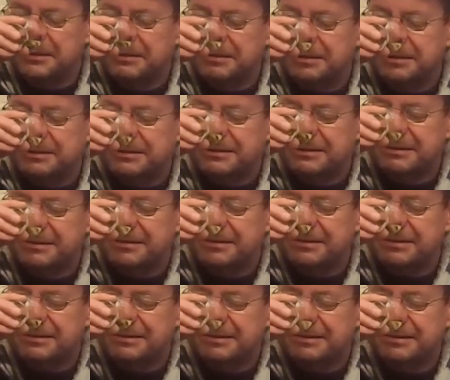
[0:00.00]

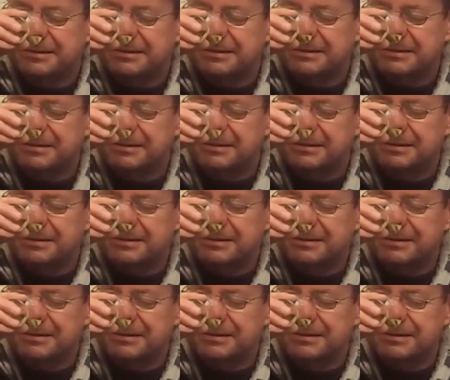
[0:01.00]

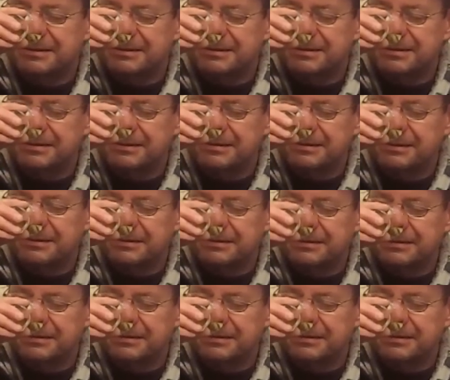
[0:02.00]
No one is speaking in this clip.